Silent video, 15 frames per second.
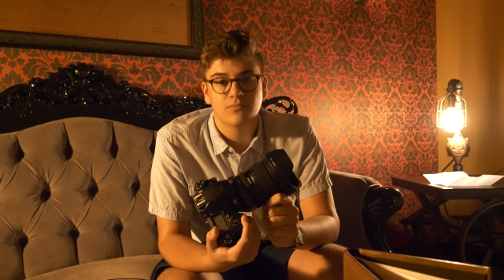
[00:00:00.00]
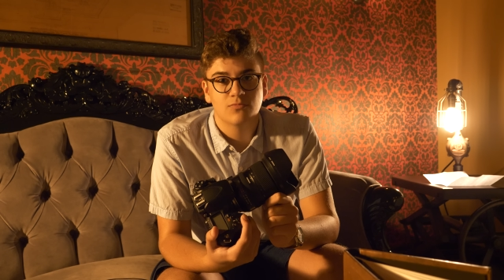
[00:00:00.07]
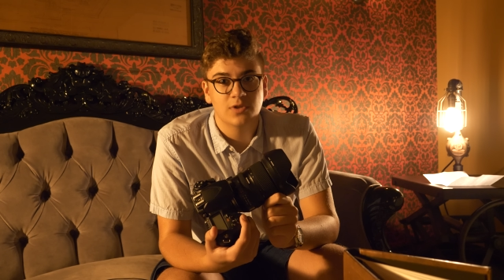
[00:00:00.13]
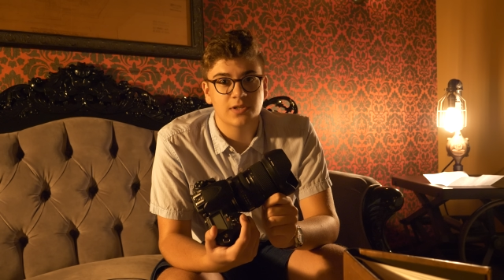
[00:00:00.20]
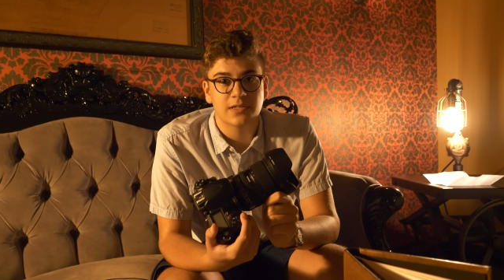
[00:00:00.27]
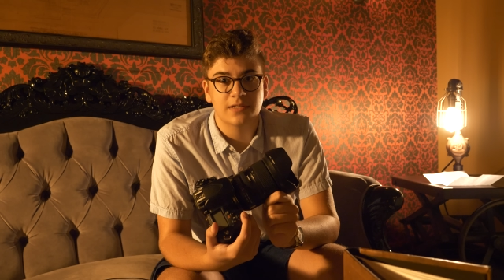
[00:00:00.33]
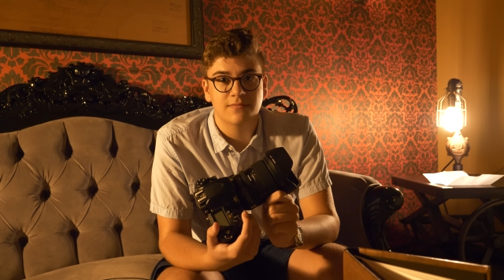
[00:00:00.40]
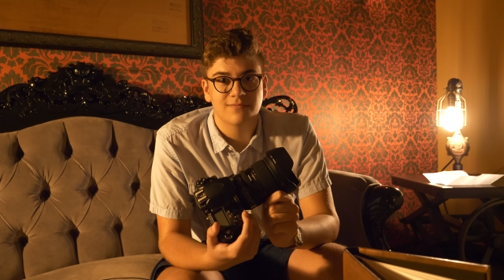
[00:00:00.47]

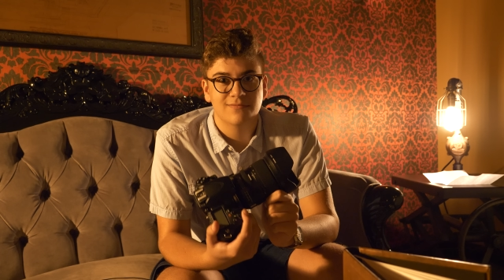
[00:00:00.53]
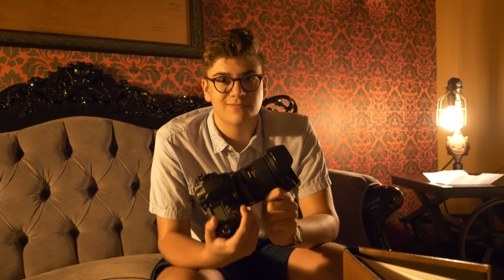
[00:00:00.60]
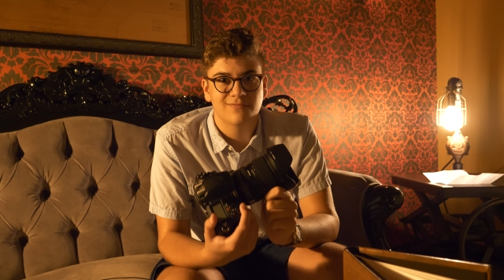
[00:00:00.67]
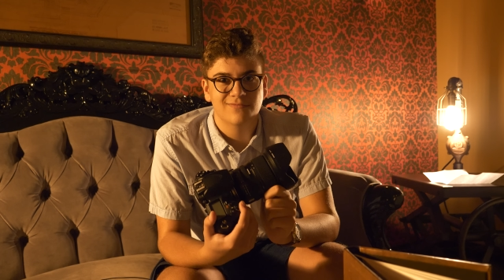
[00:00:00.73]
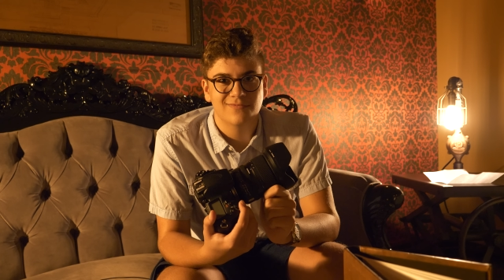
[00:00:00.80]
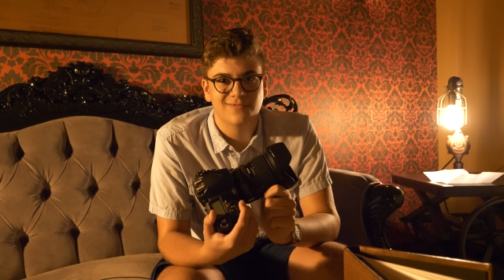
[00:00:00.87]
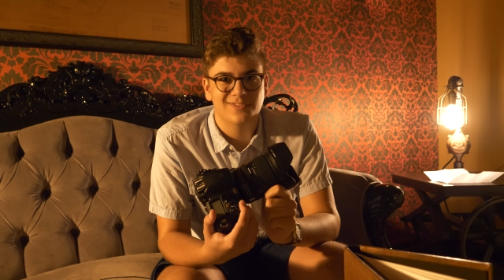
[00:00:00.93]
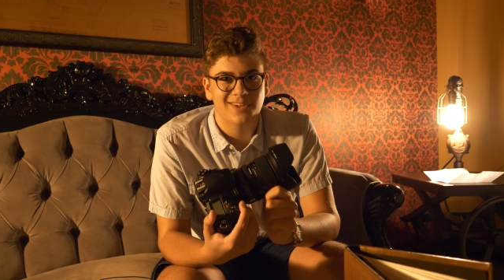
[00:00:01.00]
really
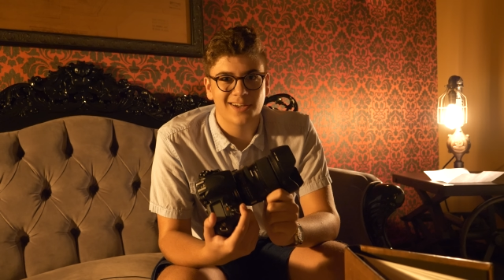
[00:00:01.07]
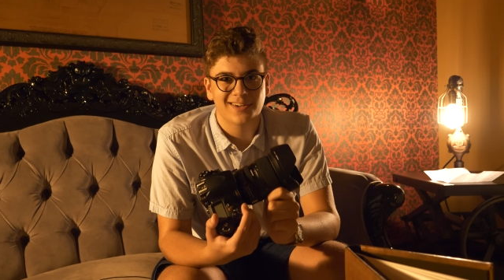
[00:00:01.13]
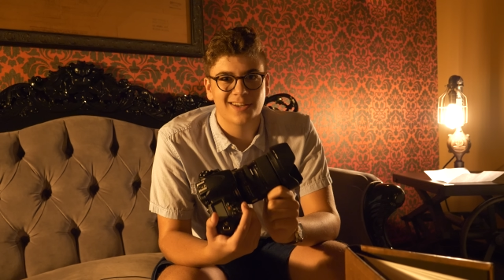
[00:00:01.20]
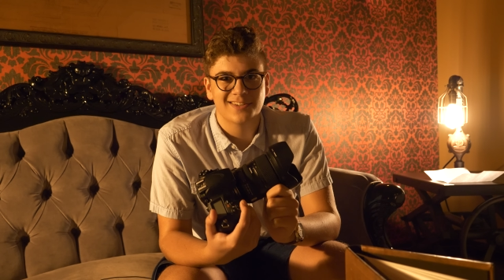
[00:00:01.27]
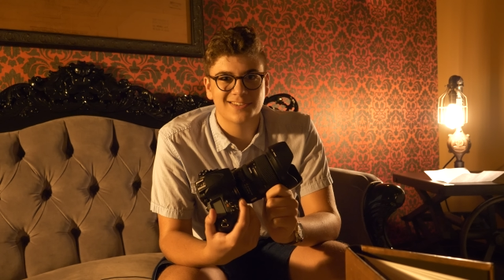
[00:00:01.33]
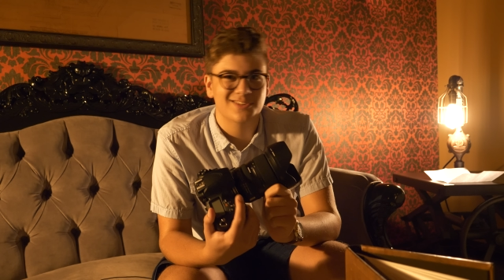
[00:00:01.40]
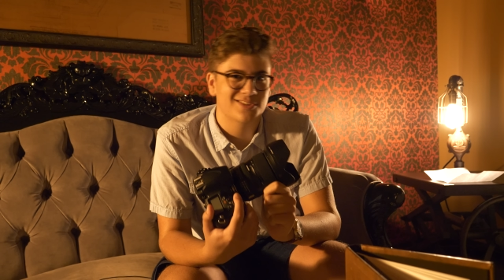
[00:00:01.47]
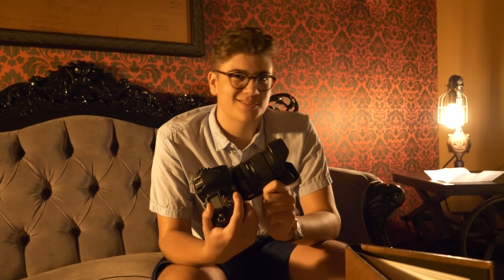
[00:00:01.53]
done
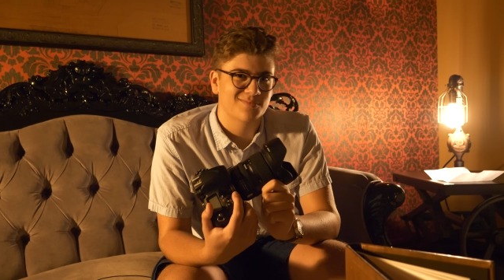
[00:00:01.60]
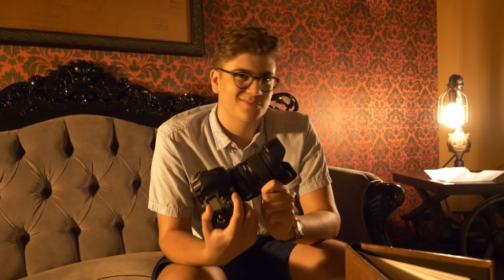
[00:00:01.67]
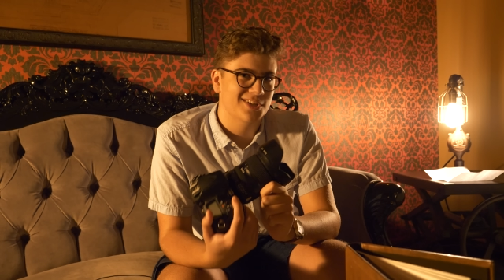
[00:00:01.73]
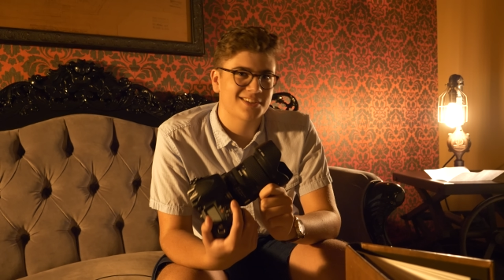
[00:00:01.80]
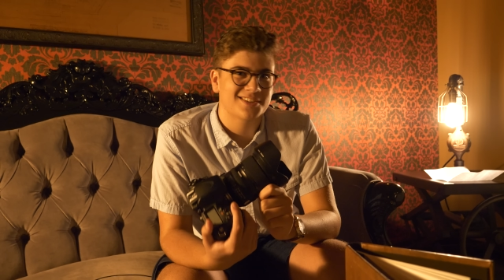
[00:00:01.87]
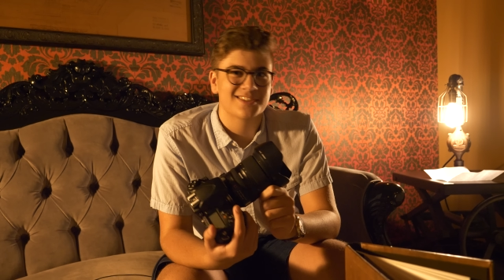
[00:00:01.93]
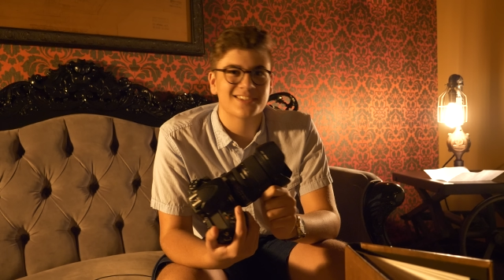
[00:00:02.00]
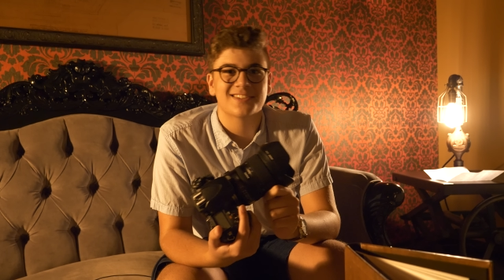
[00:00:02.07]
us some
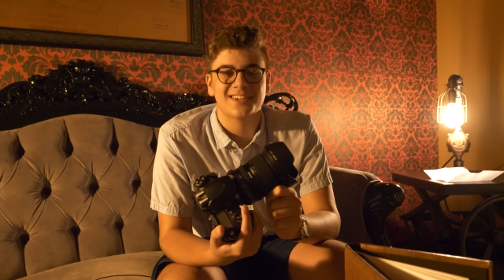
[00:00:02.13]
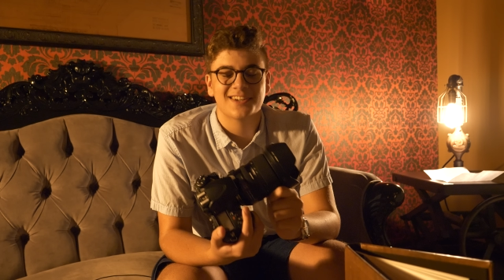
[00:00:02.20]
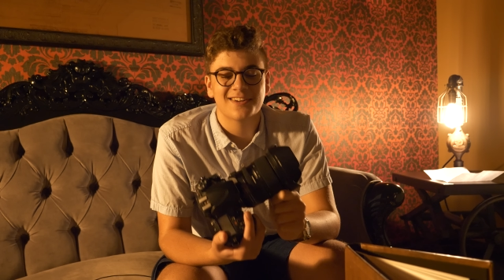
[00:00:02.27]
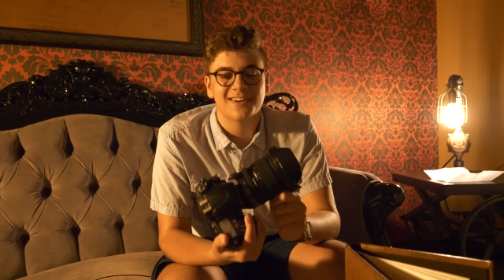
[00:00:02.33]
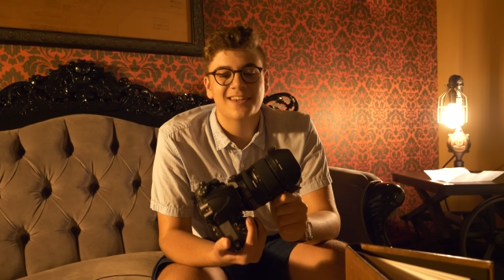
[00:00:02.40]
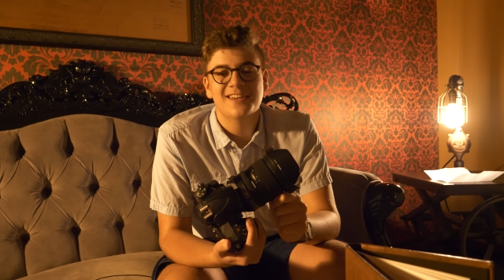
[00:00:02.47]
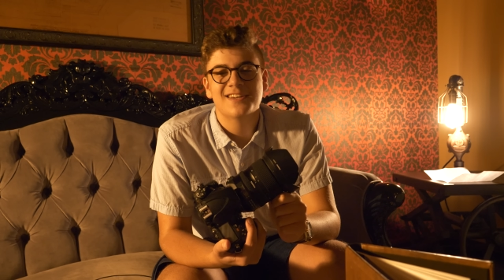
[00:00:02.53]
justice here.